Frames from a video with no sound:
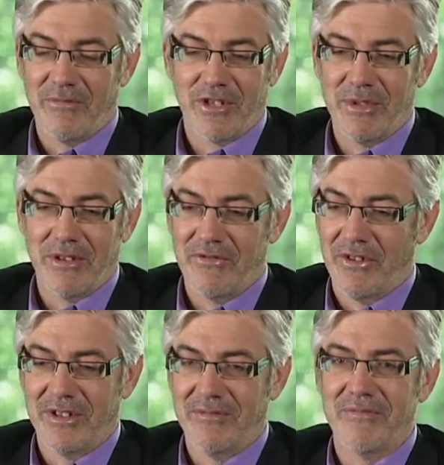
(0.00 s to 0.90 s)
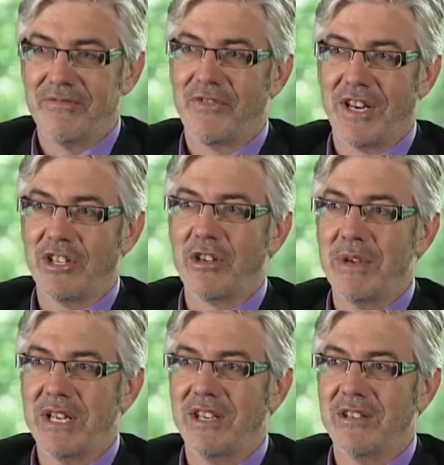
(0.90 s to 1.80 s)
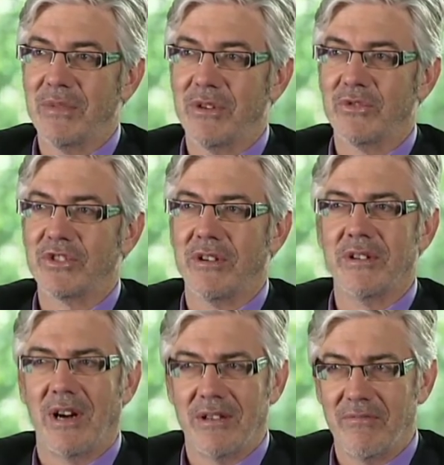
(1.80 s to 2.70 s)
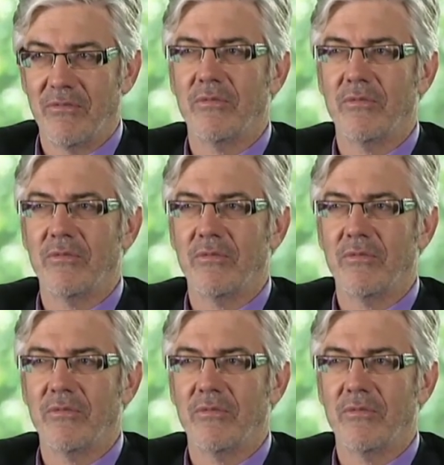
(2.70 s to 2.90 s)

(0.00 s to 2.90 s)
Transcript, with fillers: him to be a very funny comedian, but also